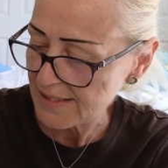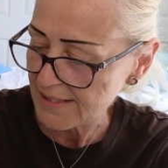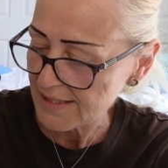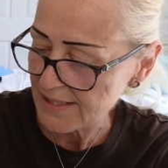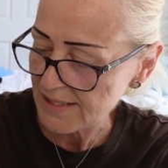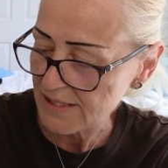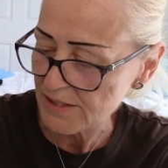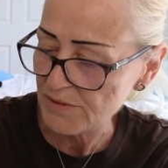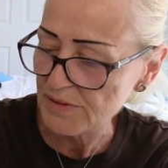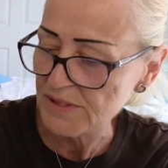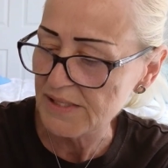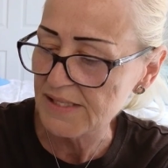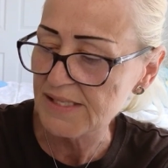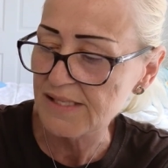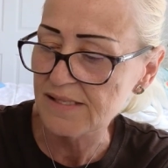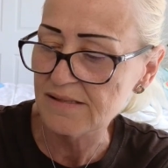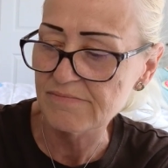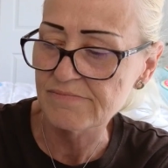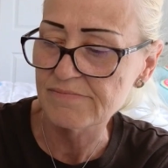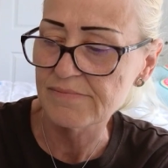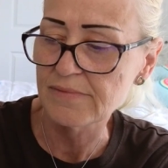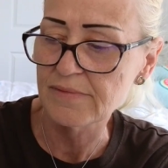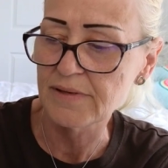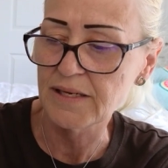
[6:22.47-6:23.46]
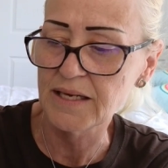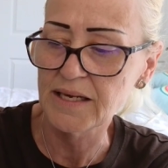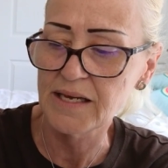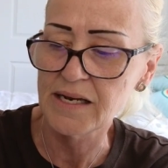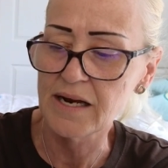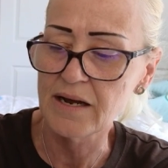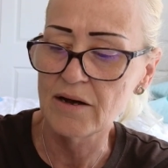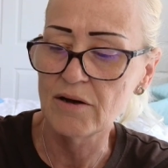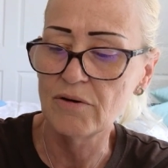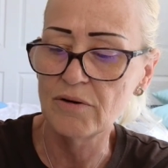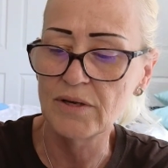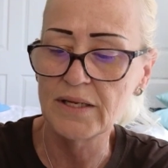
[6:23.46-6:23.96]
This one's, you
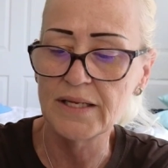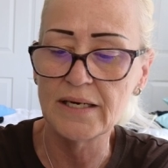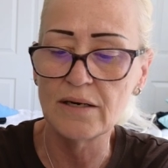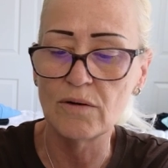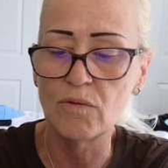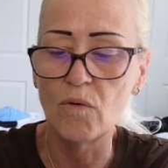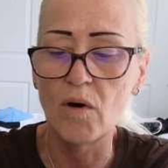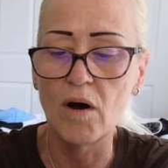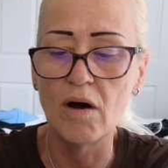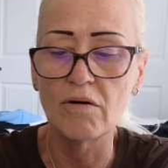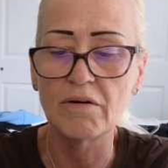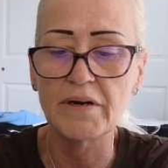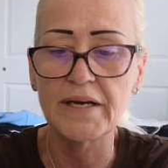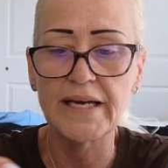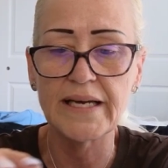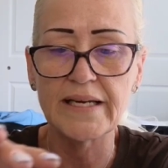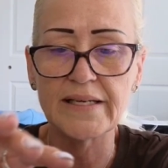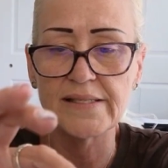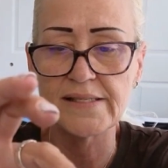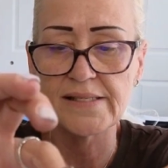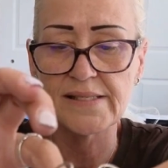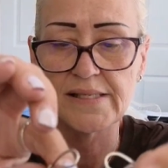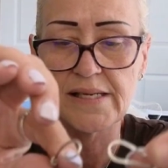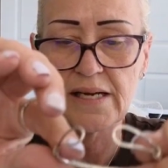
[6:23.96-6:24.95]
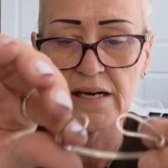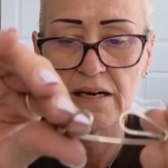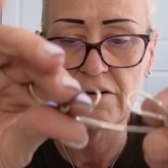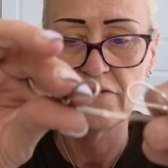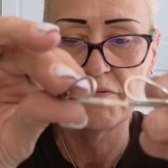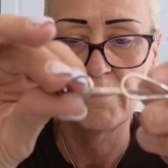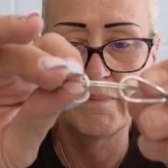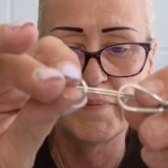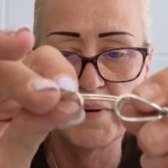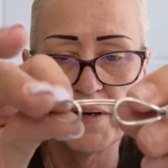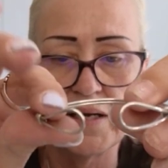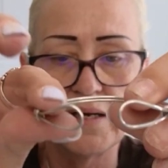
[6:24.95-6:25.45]
know, a little wonky and stuff,
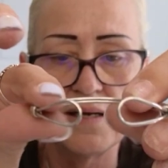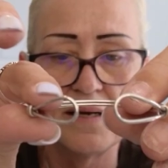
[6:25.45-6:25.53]
but